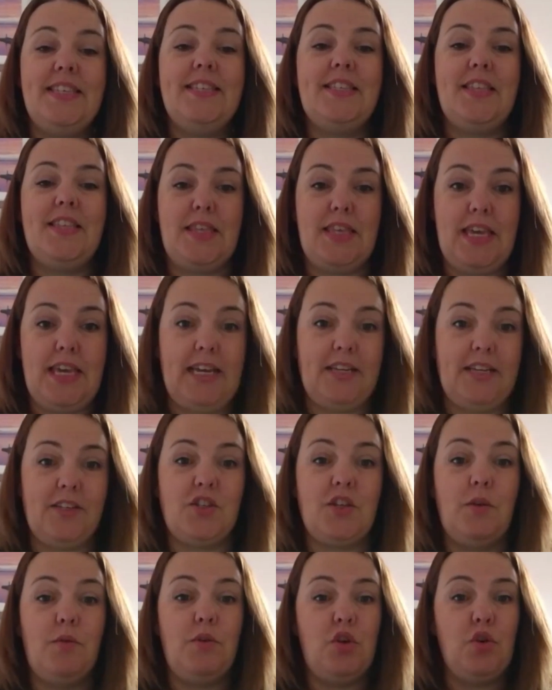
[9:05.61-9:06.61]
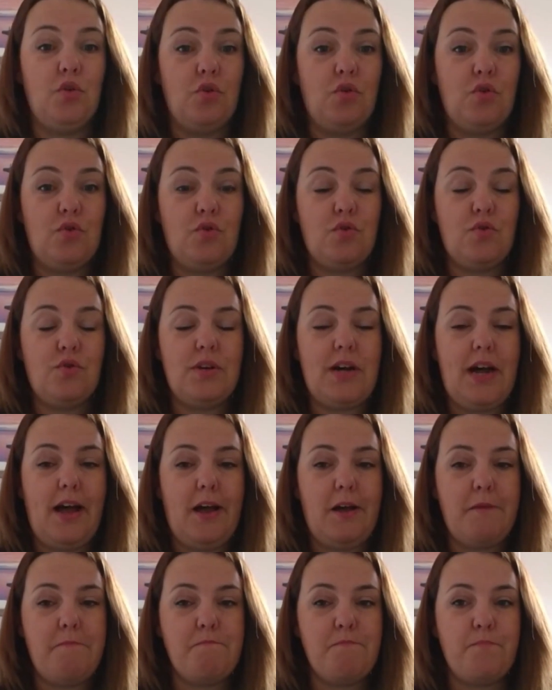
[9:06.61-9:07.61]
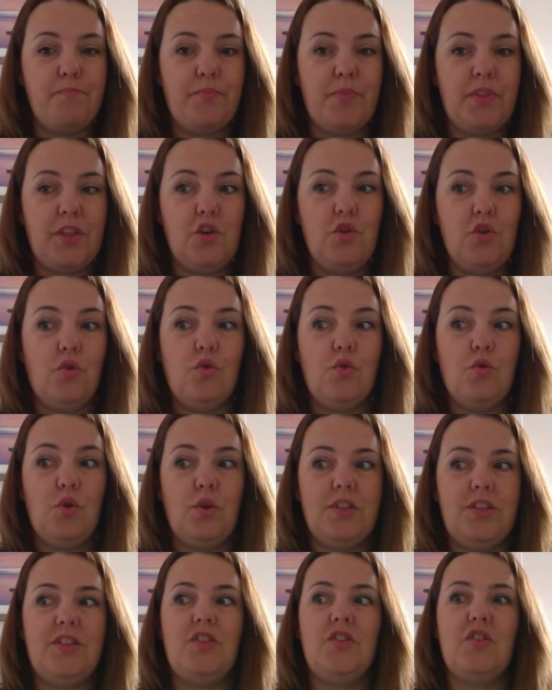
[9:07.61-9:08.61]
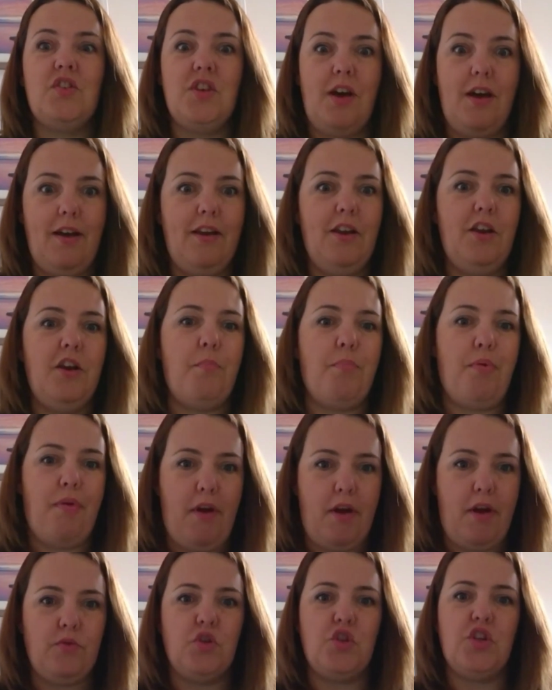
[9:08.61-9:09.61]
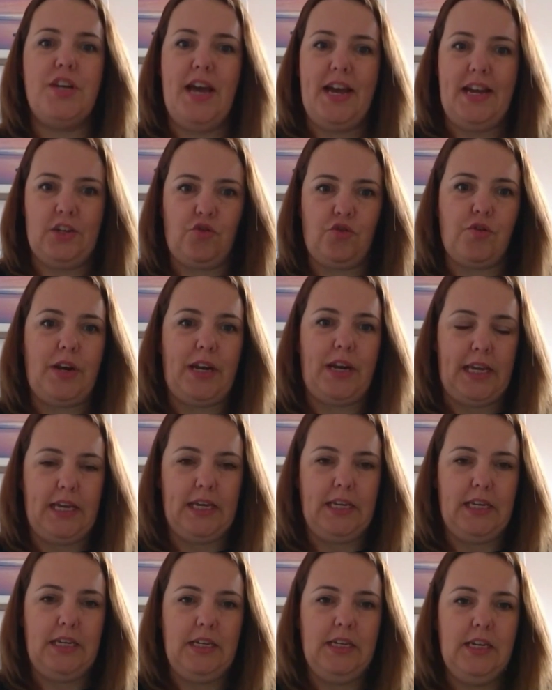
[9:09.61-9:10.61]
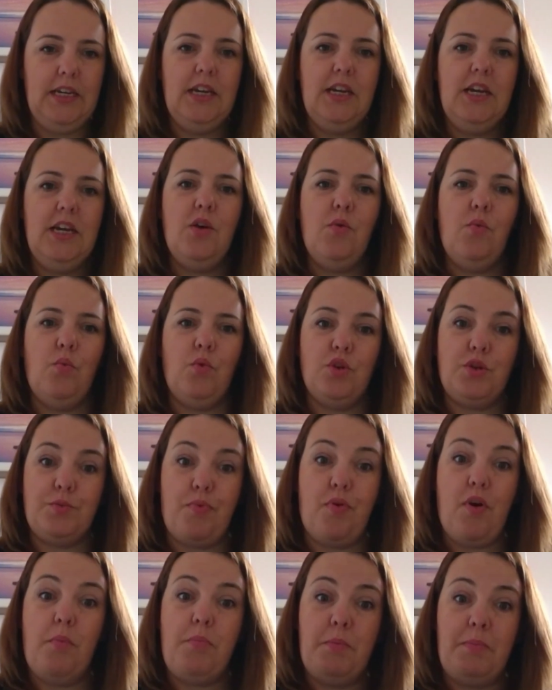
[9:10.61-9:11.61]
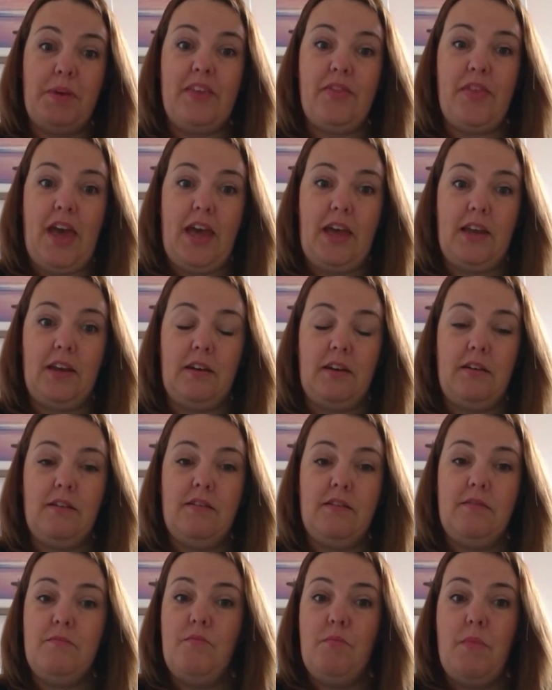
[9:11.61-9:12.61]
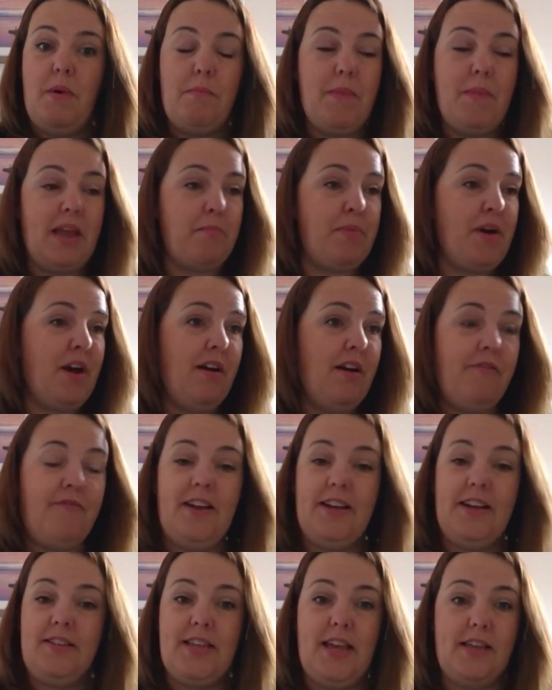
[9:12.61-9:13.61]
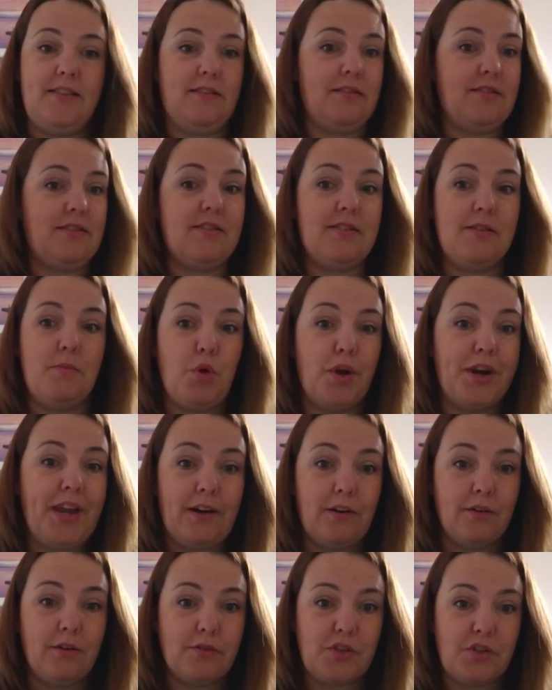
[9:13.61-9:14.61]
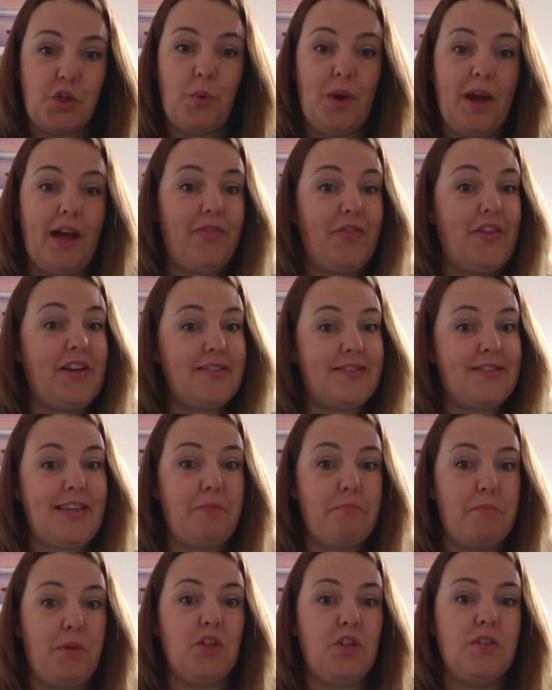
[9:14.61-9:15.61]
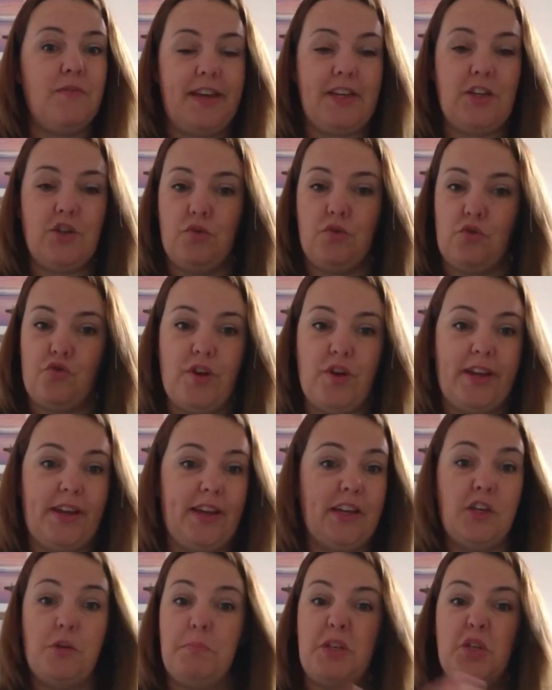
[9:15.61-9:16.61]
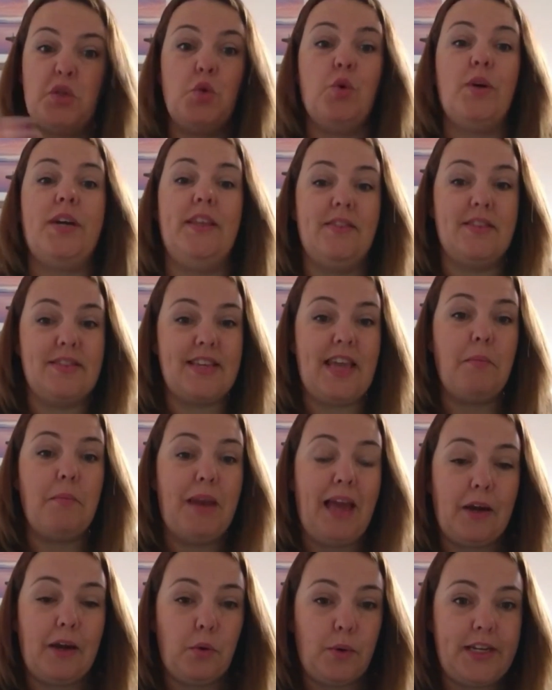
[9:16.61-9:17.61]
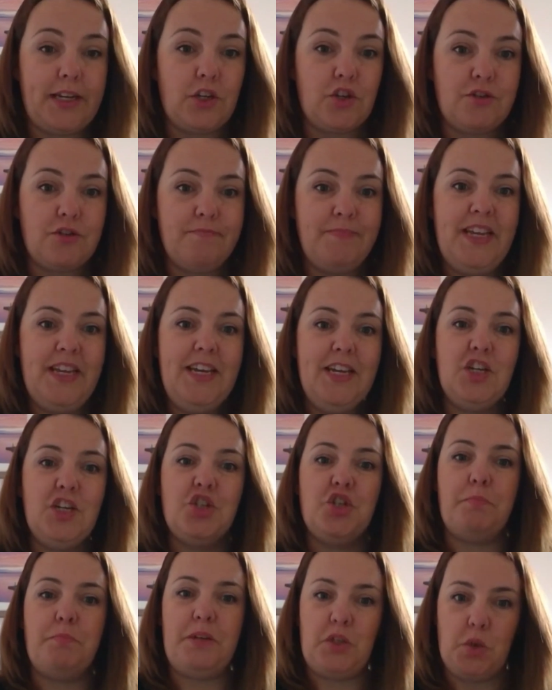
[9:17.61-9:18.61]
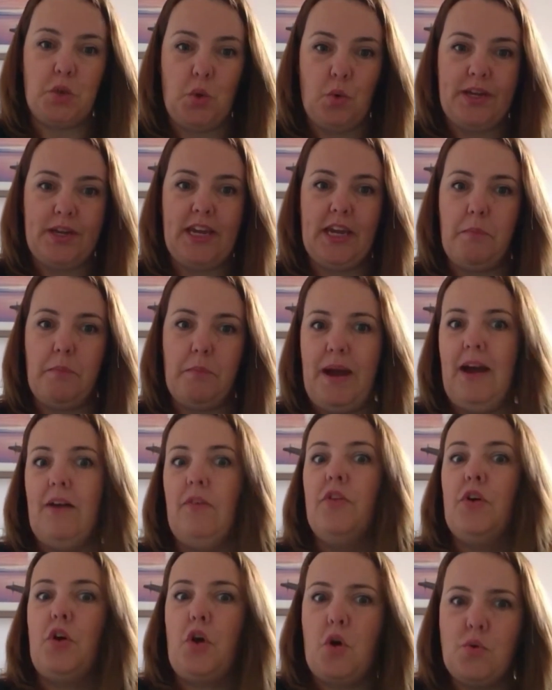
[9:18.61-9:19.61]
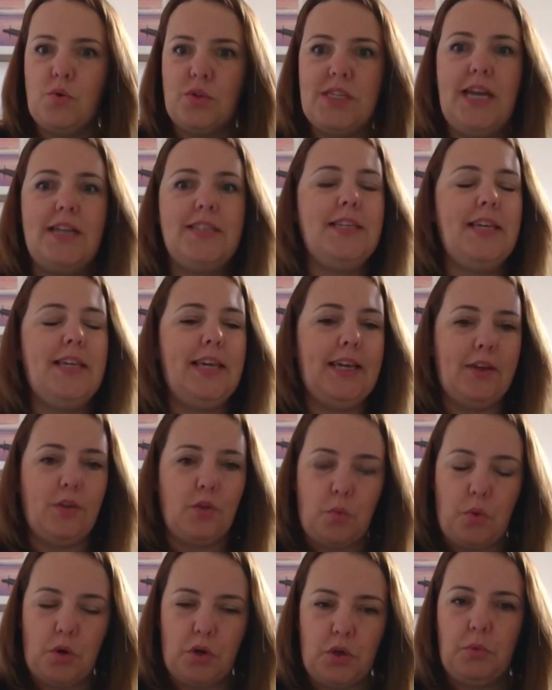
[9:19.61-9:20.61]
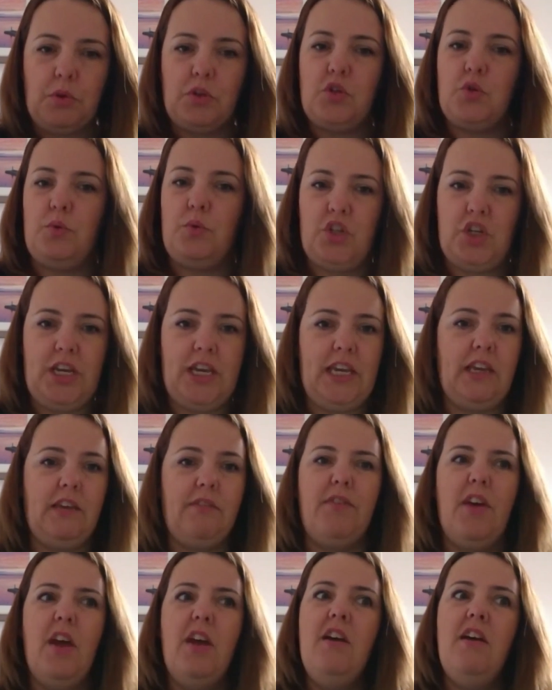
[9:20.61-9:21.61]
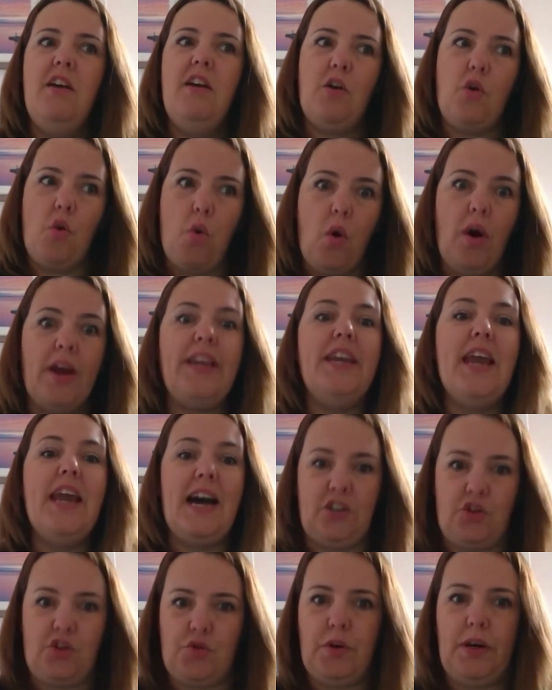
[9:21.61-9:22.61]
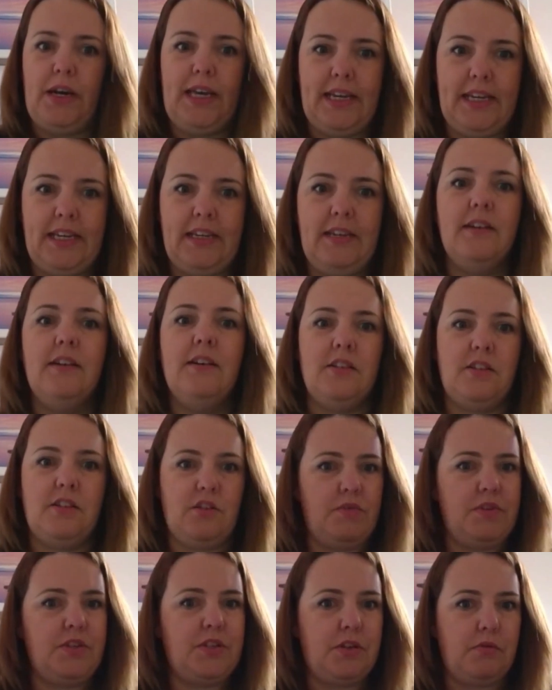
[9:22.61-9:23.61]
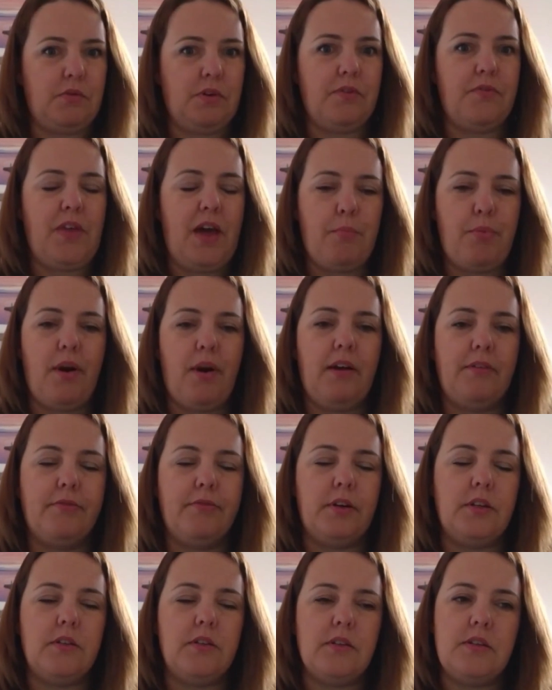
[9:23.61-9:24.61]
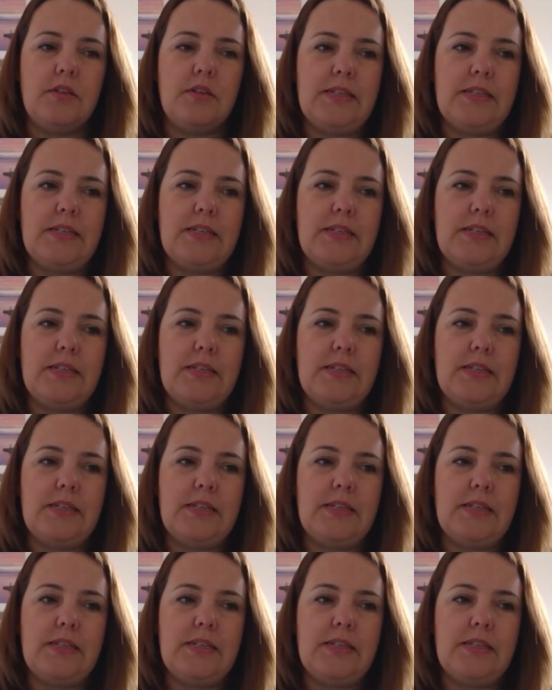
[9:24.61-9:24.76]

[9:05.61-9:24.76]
the thing. So your style and approach naturally would probably then make perfect sense to someone else who had that same motivational trigger. You'd be talking the same language, because you'd be talking about the goal setting and then what you want to achieve quite naturally as a result of that preference.